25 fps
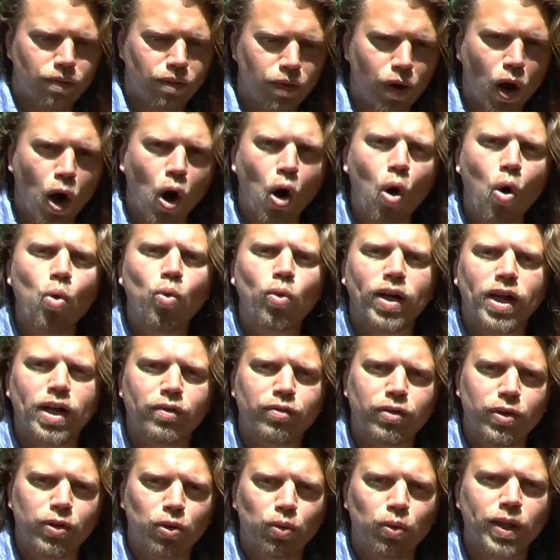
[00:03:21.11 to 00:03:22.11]
No,
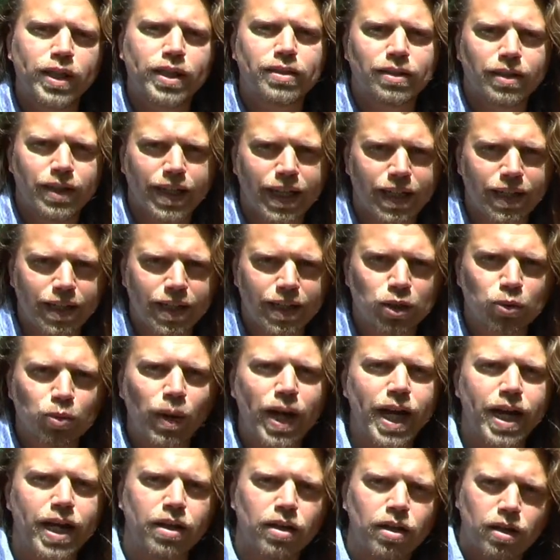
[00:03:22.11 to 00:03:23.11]
if you do it in this
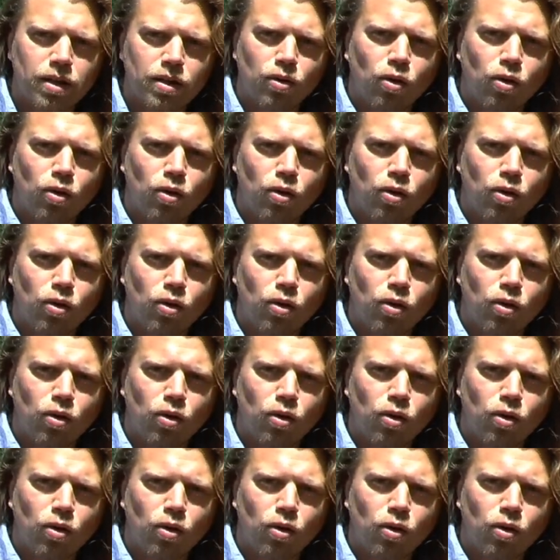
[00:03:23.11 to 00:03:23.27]
way